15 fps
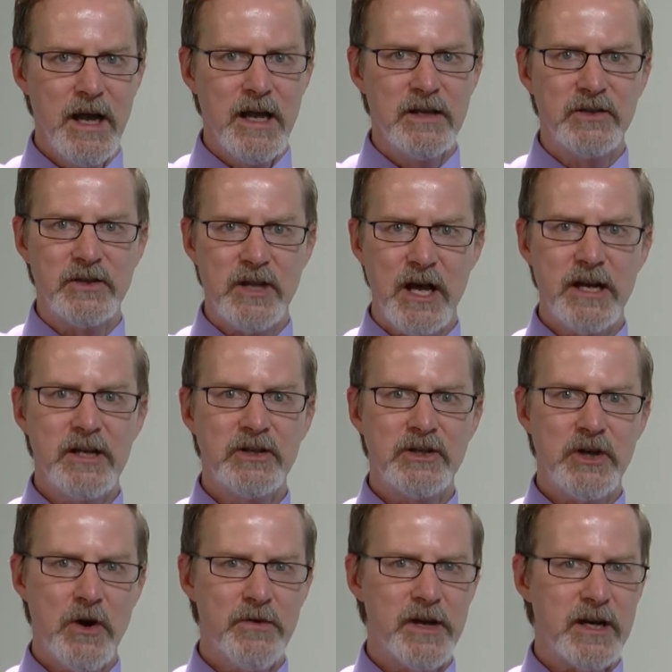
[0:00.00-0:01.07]
And studies
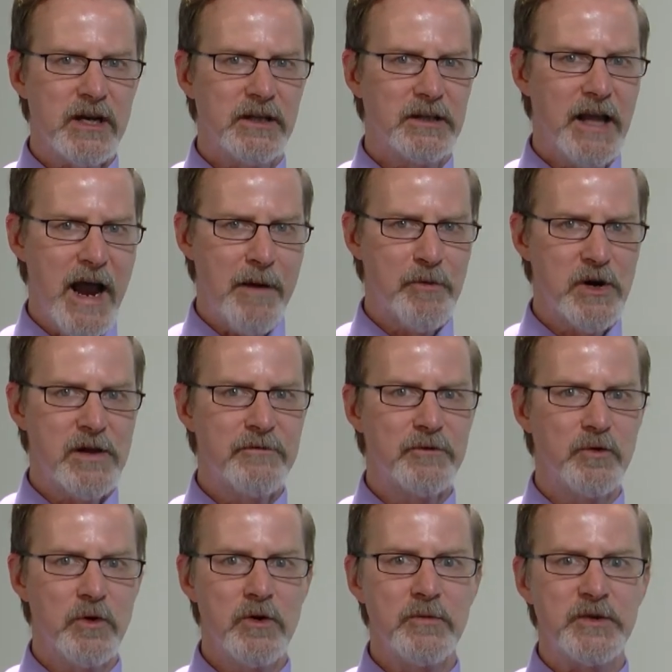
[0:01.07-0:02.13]
show that collaborative
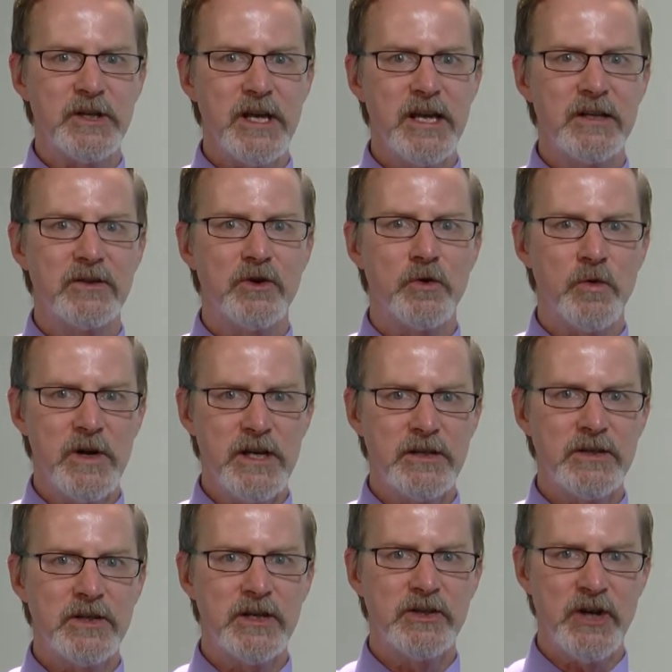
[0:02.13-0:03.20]
groups
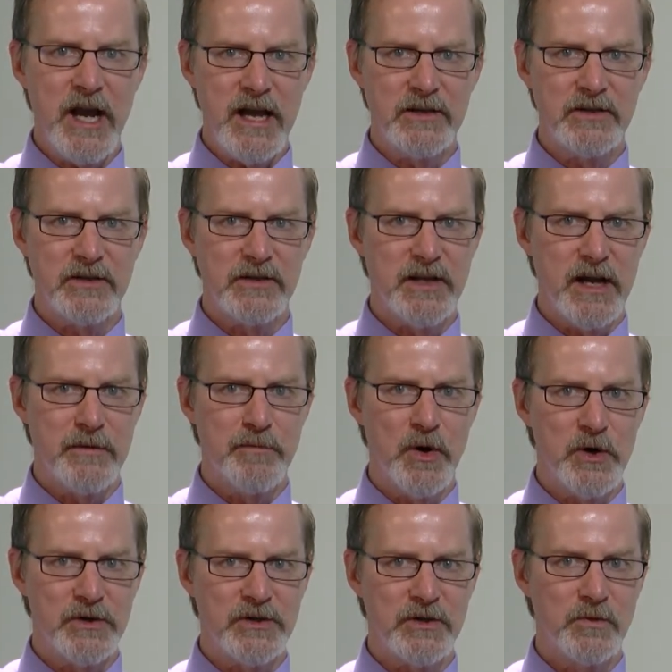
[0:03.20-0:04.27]
increase the chances that a
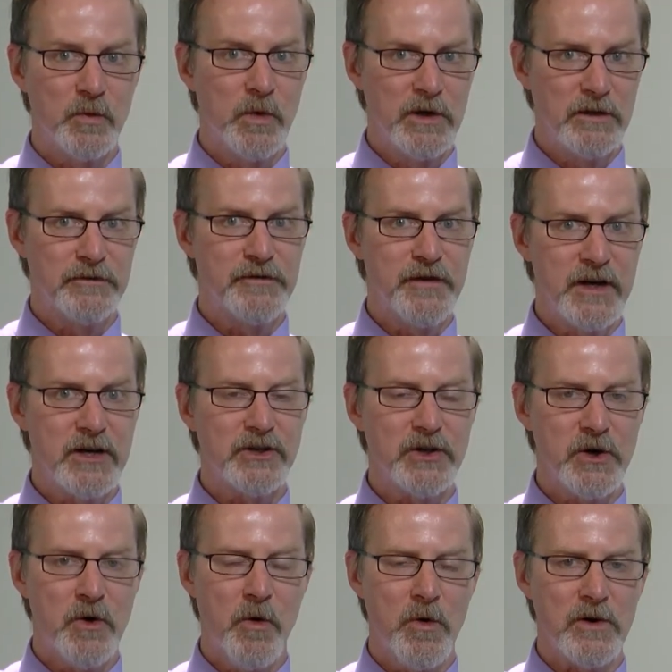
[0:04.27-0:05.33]
person will finish a
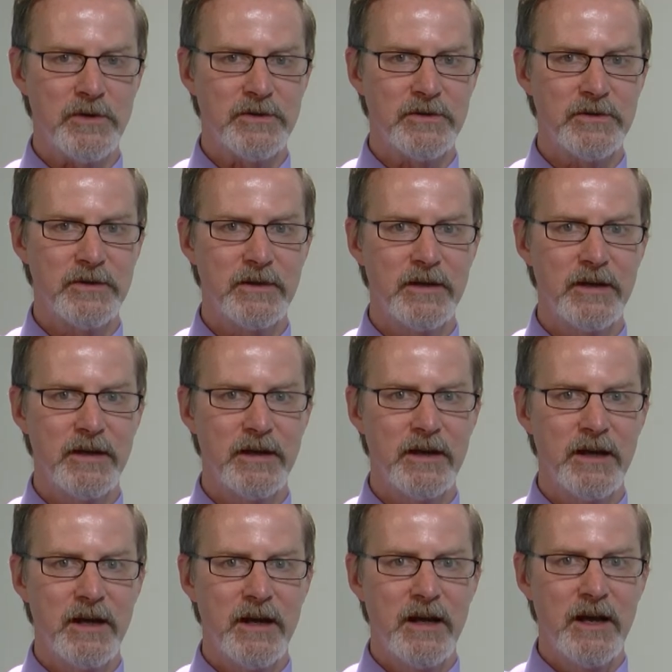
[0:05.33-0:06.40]
course.
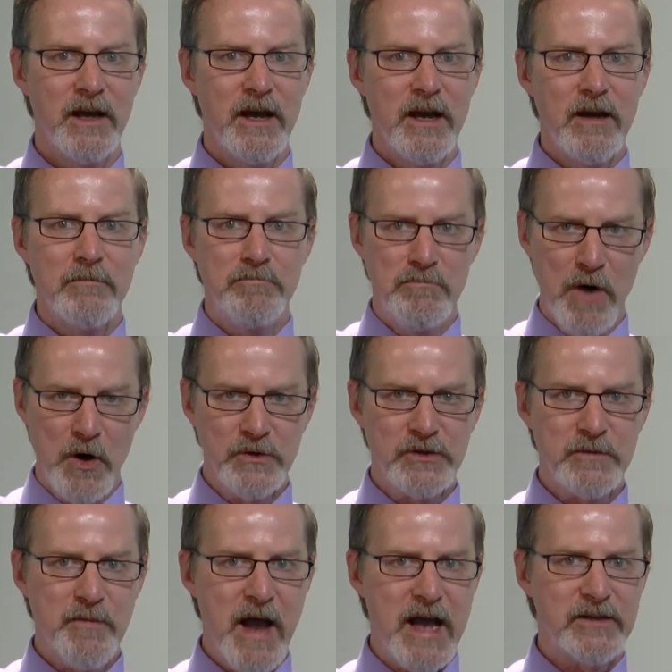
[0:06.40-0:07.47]
Most
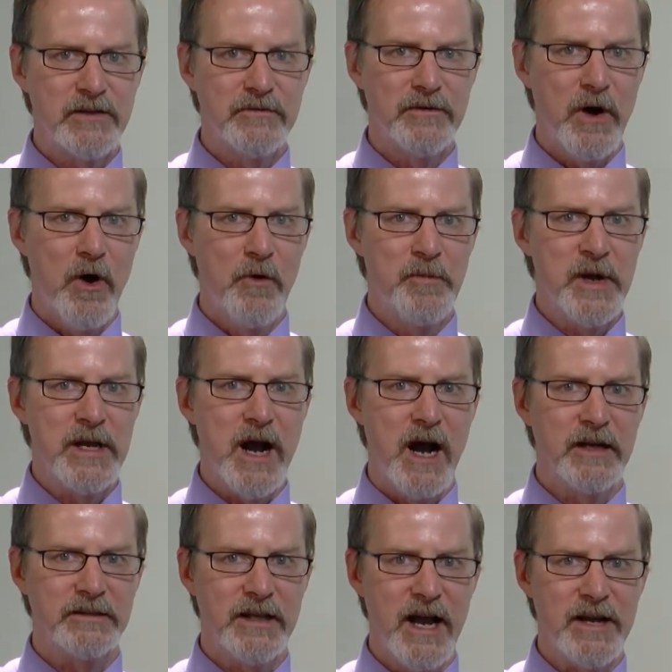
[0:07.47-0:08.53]
massive open
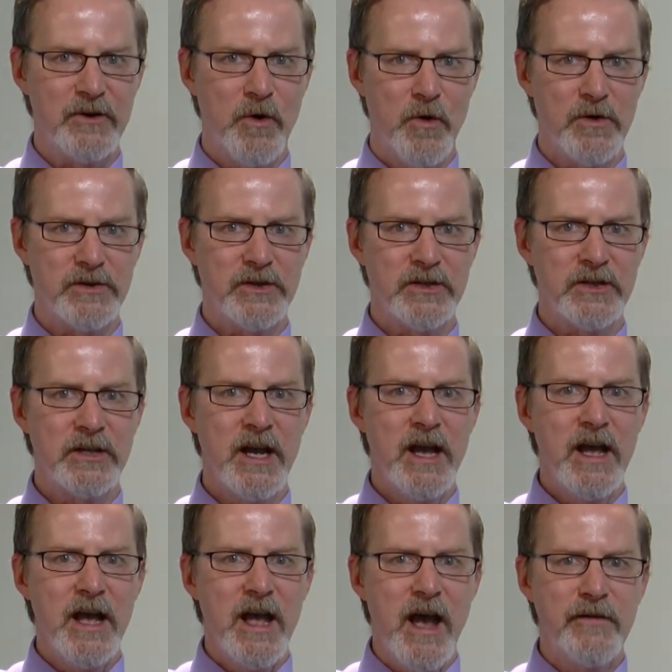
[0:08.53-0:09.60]
online courses
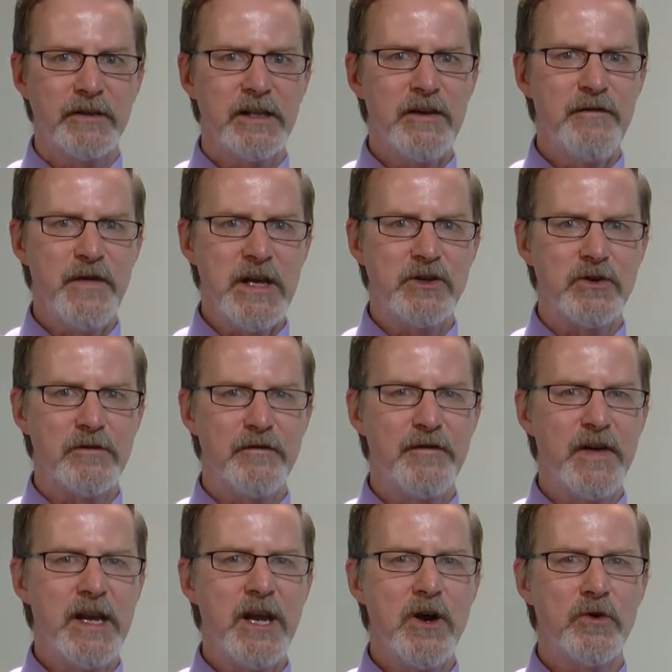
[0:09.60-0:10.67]
heavily feature
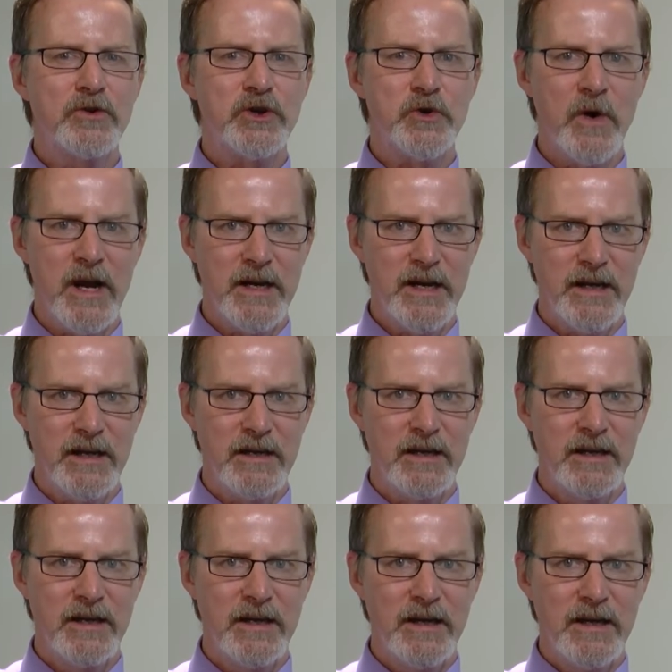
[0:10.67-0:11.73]
video training.
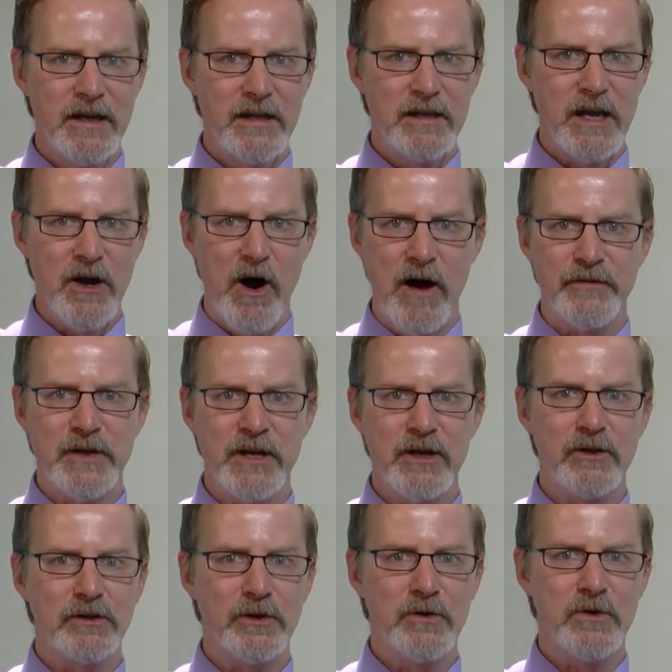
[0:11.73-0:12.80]
They often
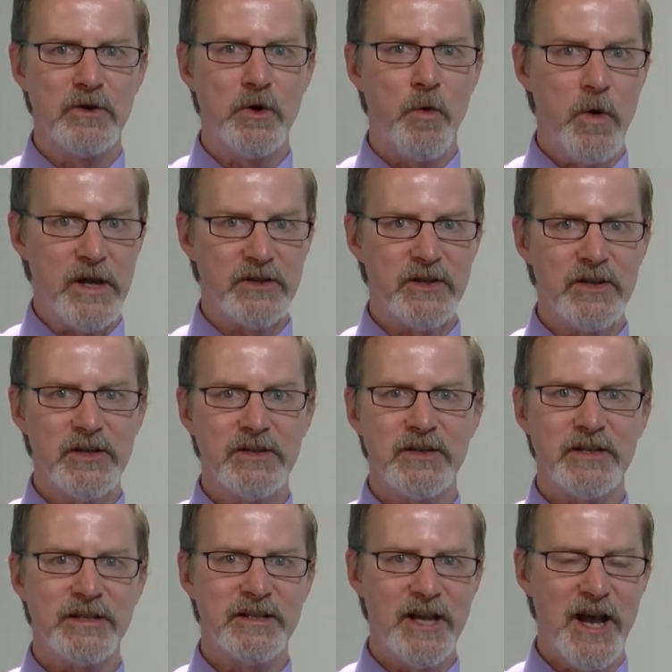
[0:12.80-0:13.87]
include quizzes
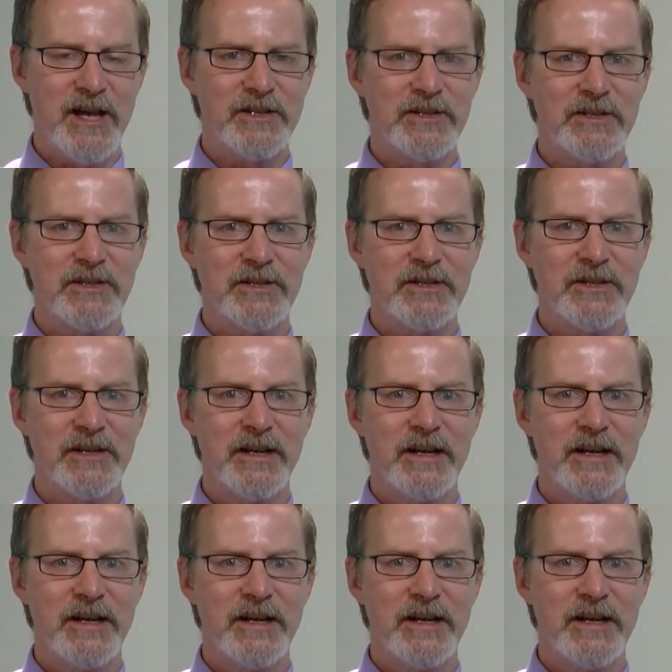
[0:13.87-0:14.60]
and tests.